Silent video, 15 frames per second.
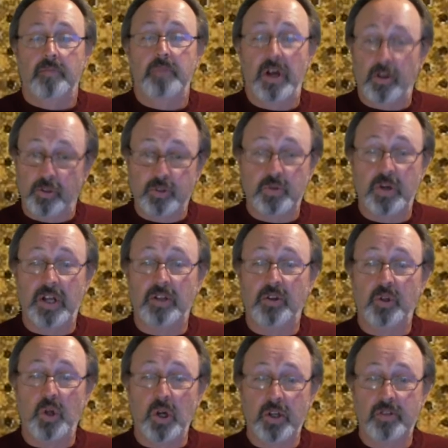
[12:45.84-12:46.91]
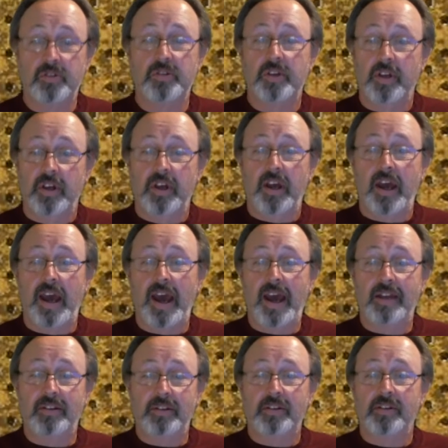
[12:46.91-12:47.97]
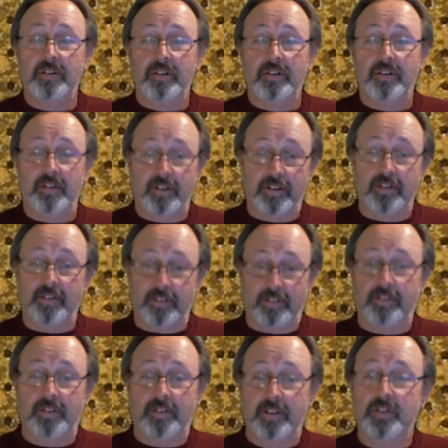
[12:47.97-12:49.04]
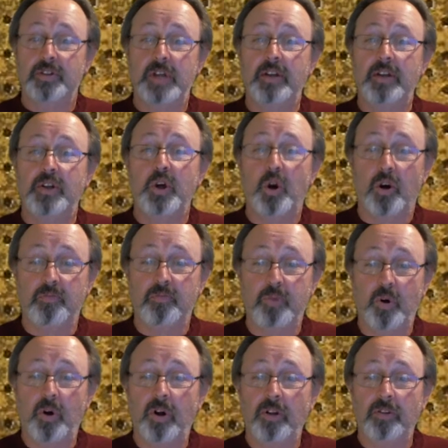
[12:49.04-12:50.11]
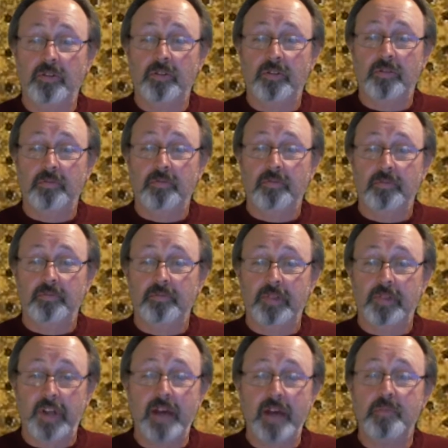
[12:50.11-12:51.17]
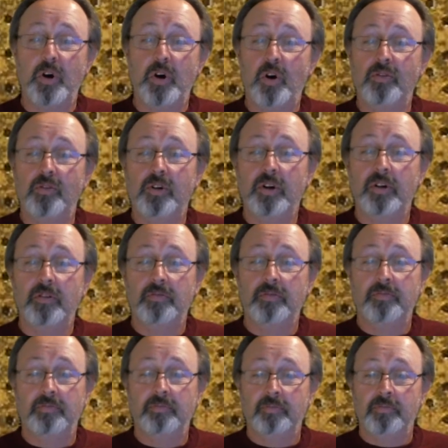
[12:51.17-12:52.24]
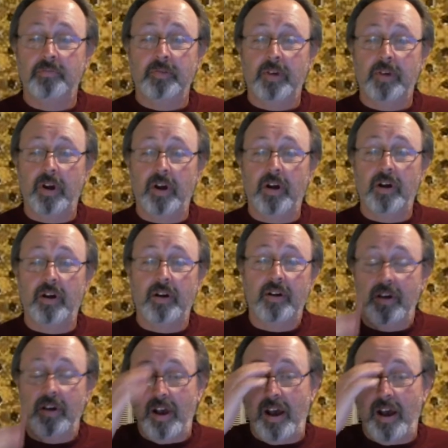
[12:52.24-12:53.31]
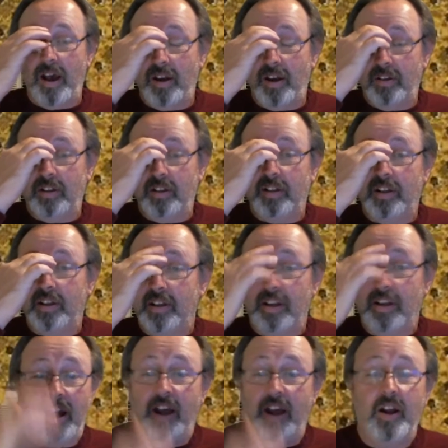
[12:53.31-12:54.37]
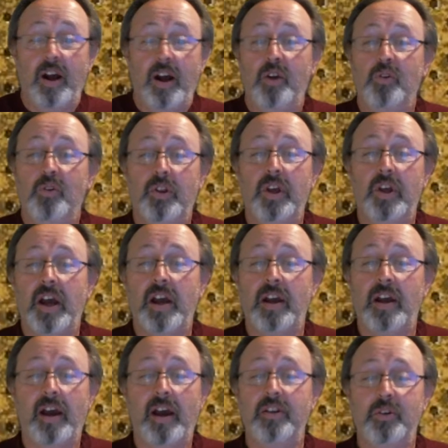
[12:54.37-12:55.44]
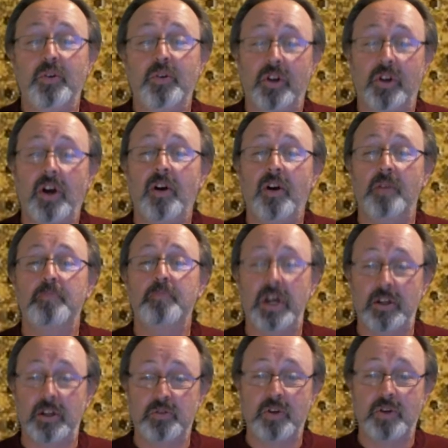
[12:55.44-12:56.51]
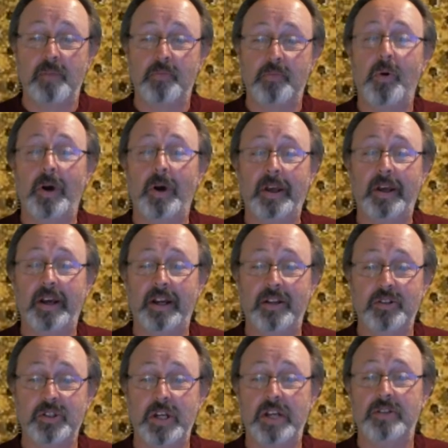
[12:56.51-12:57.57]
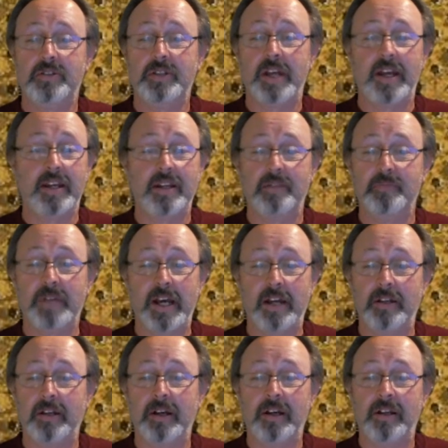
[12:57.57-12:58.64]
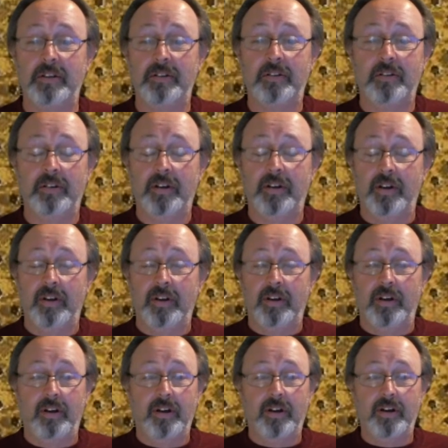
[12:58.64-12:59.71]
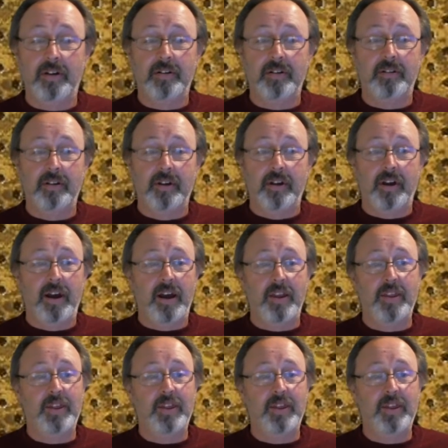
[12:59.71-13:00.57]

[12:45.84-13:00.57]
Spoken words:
Beltran looks at said curveball. Game over. I don't think I you could have heard a pin drop walking out of Shea Stadium that night. I